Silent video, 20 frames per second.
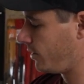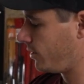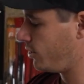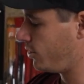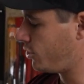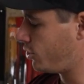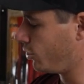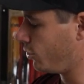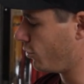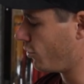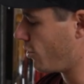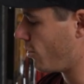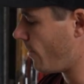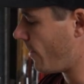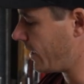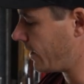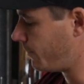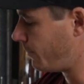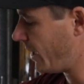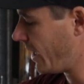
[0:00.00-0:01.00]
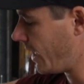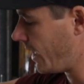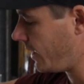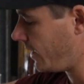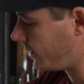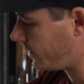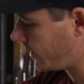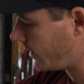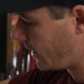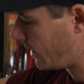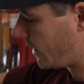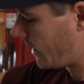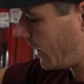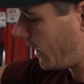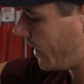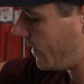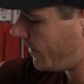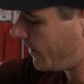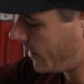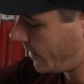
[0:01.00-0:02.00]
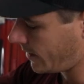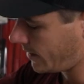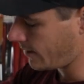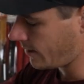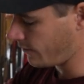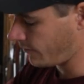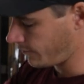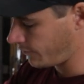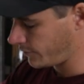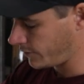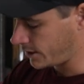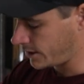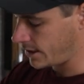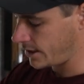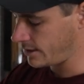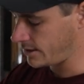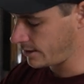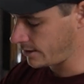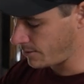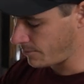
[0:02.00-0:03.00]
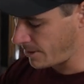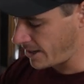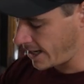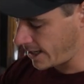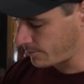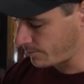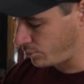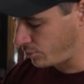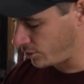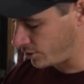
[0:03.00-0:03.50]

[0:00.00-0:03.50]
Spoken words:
your dual USBs, and then for the kids in the back,